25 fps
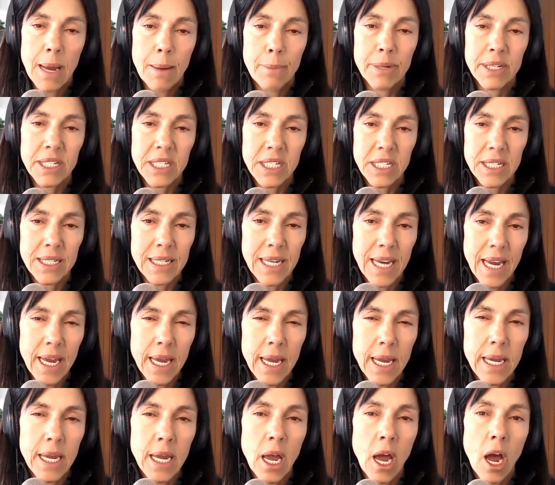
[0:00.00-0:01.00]
But
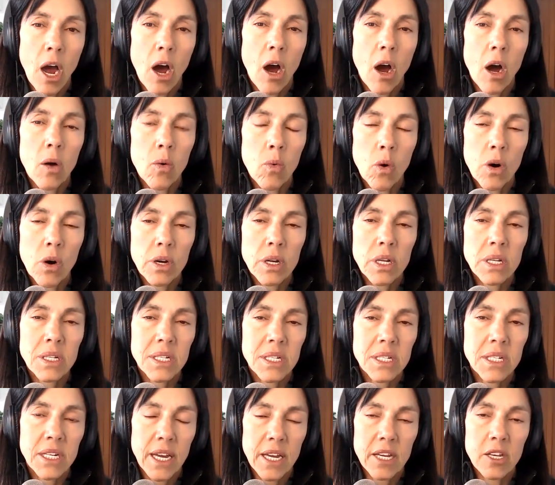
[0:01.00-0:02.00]
today, I wanted
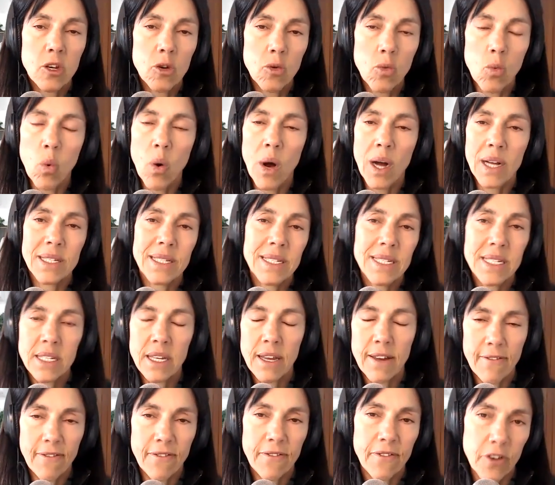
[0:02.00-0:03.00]
to take you one
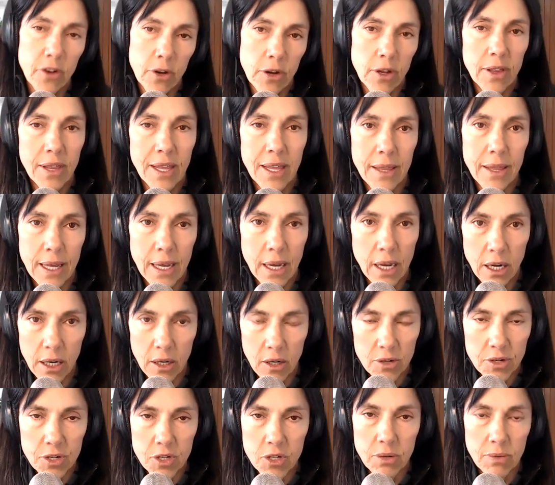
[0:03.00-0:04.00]
step further than
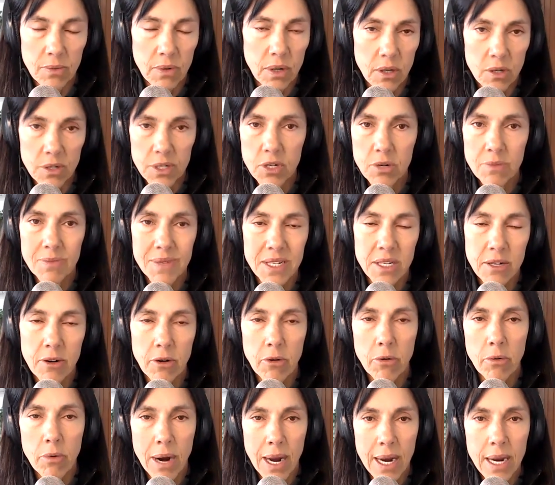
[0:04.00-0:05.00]
colostrum. Colostrum is
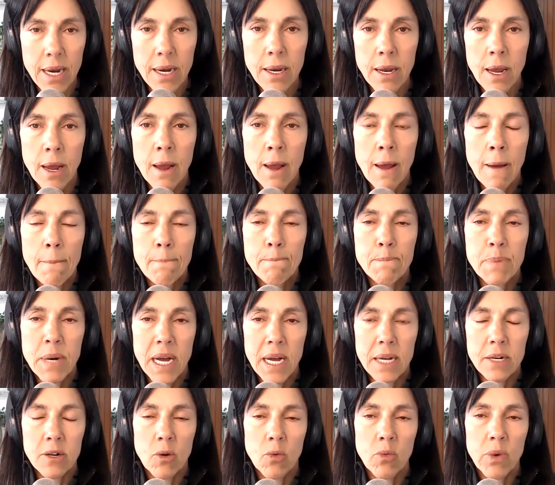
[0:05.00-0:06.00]
great,
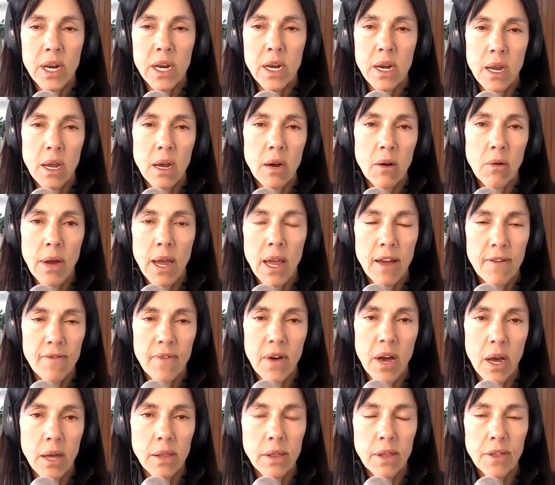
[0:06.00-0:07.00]
but we now have
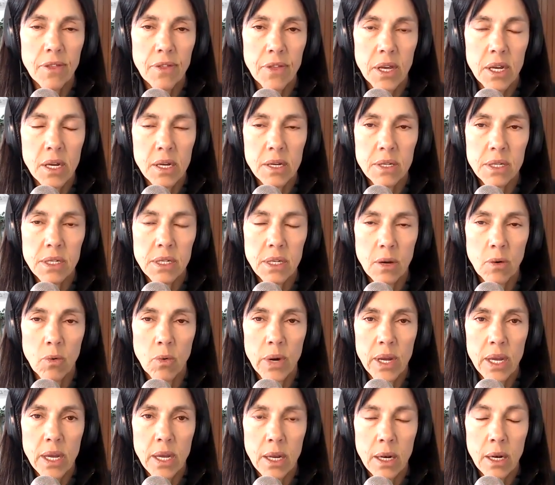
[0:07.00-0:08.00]
other things that
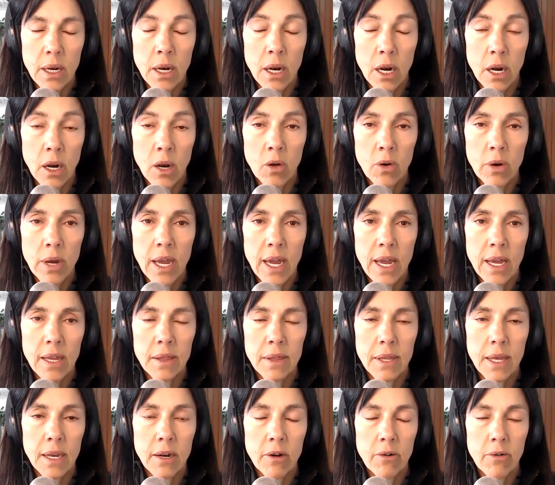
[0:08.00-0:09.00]
we can look
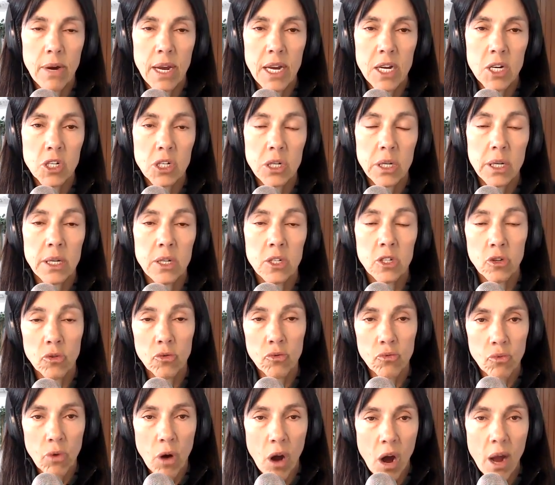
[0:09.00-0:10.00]
at that are actually
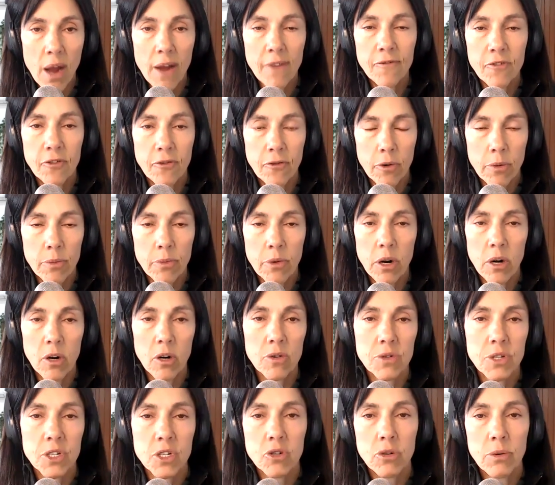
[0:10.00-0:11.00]
derived from
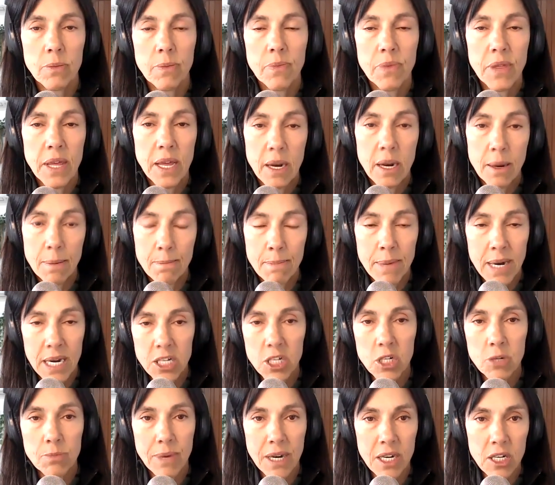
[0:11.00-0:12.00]
colostrum that are
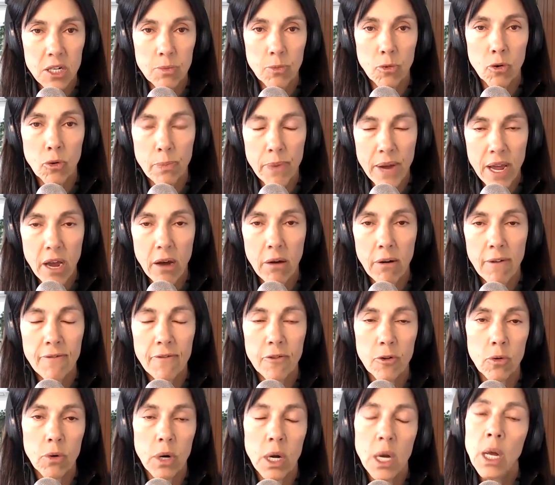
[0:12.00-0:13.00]
much, much more
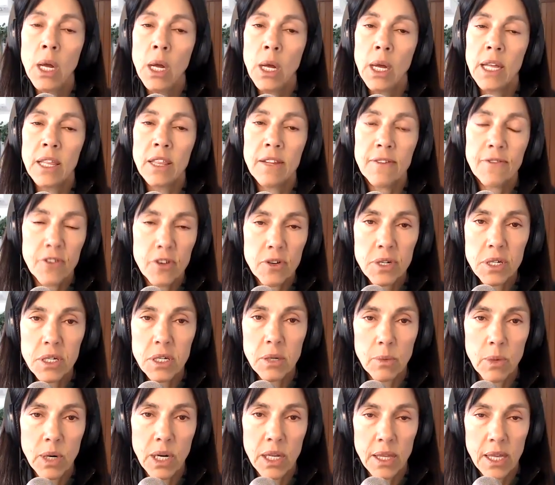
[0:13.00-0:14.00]
powerful. And the first
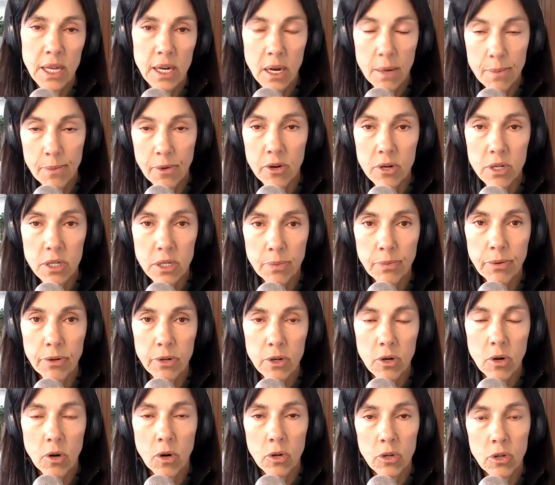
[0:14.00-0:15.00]
one that I wanted to
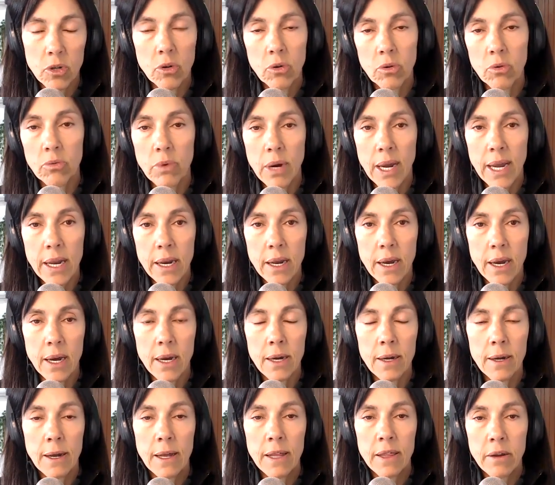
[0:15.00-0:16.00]
put on your
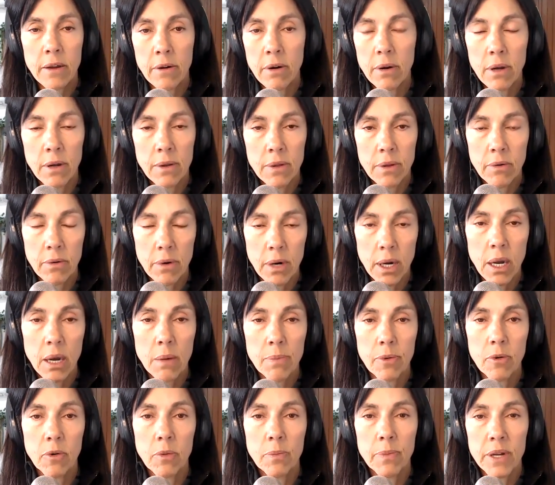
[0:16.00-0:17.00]
radar, and there are a
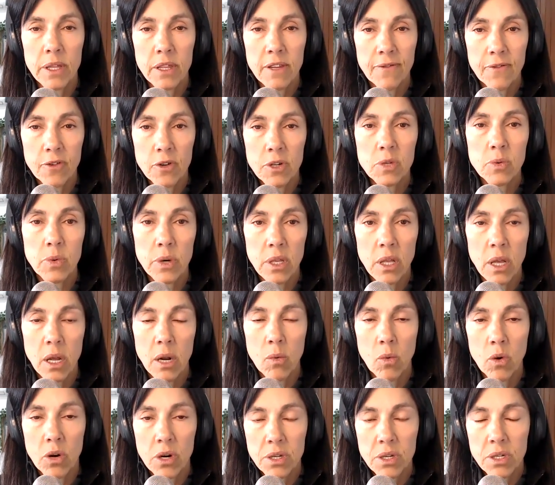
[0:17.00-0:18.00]
couple, but the first one that I
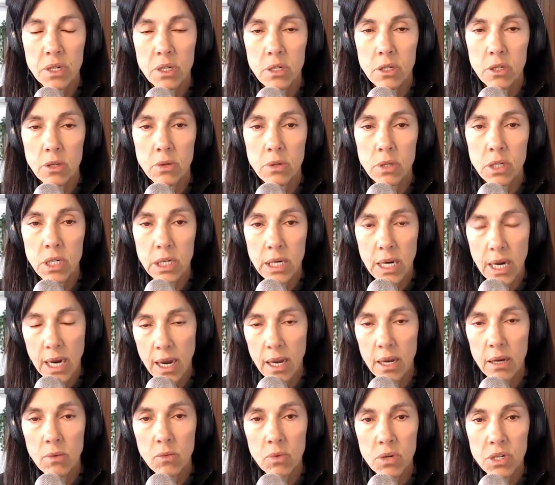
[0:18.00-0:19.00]
wanted to do
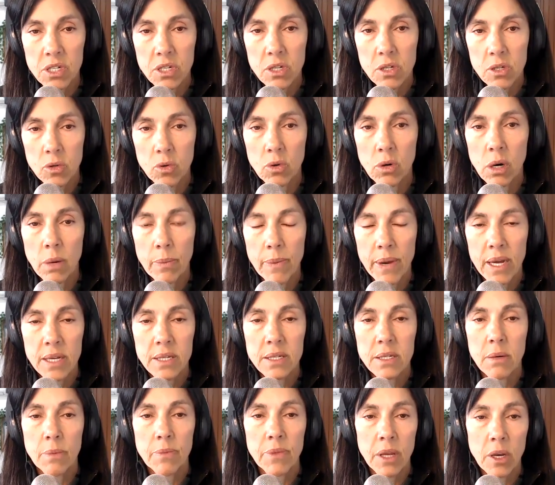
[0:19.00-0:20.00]
today was to talk about
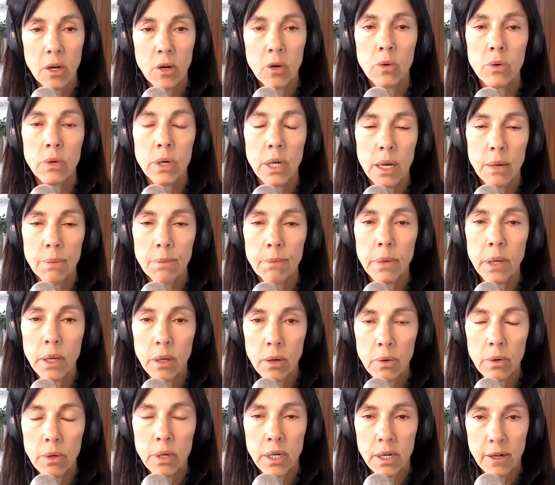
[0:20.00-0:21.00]
something called
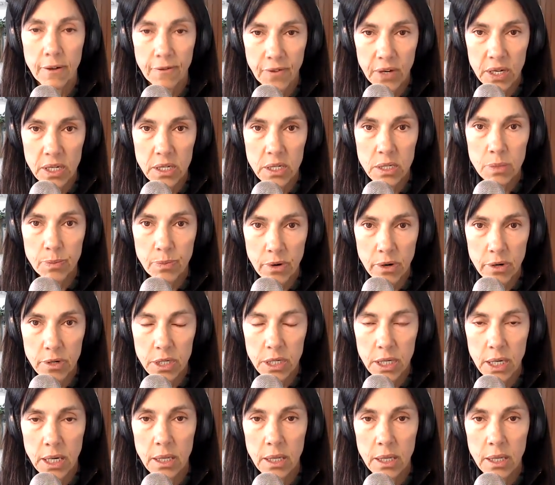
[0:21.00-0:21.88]
immune defense protein.